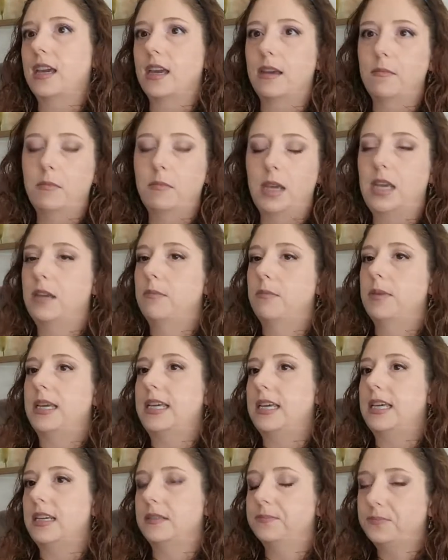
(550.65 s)
It may
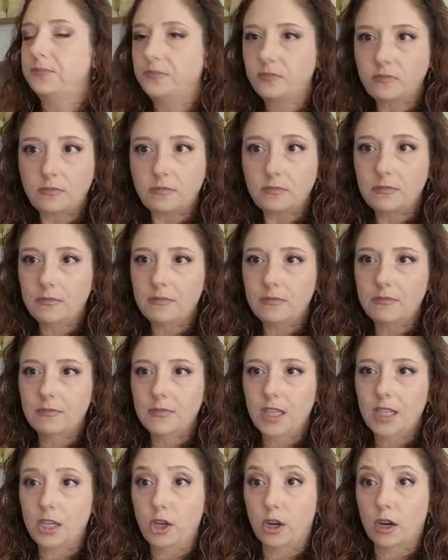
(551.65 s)
be
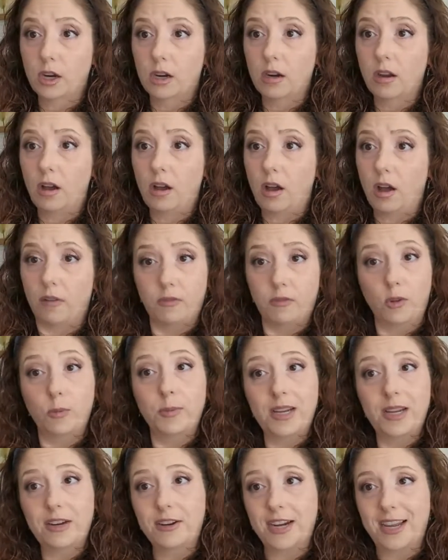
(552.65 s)
your awful
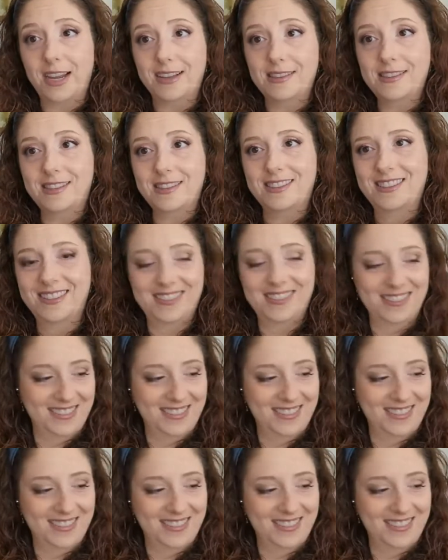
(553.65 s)
periods.